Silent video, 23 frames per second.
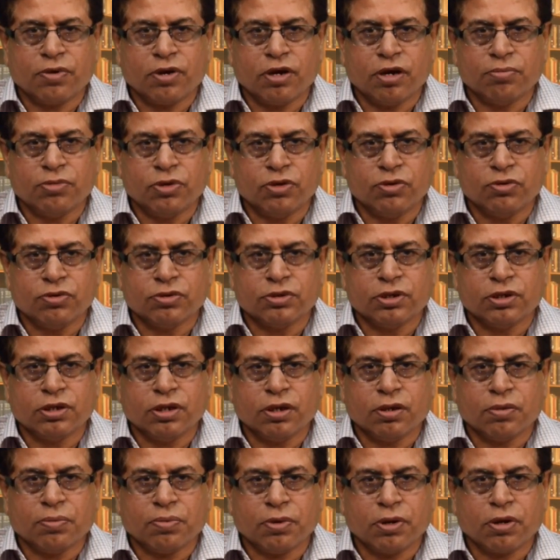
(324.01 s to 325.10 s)
from news in
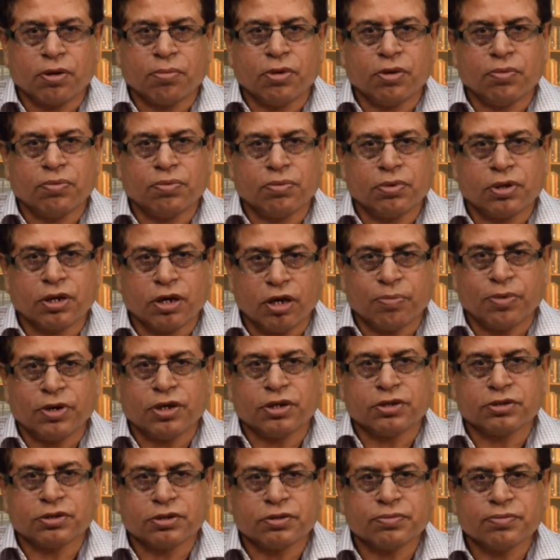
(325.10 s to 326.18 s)
the form of
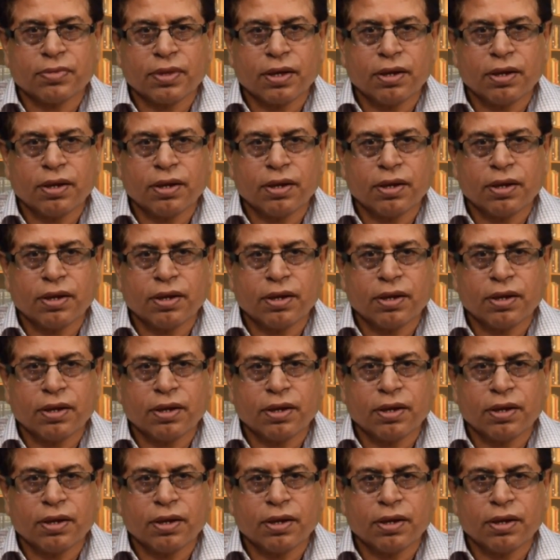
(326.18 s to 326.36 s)
clippings,